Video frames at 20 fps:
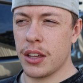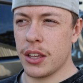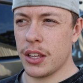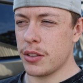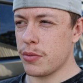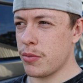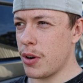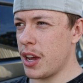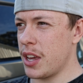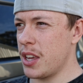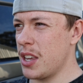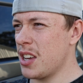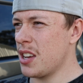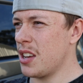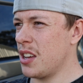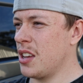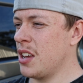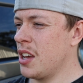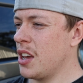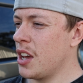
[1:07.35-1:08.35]
It's right here.
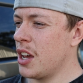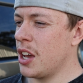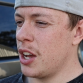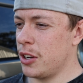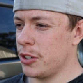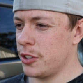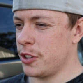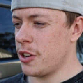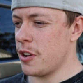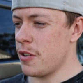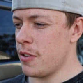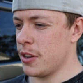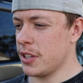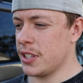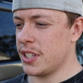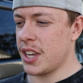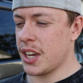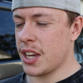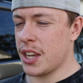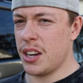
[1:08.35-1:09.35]
I'll show you in a
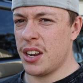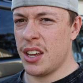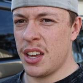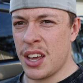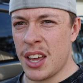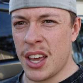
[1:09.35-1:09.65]
second.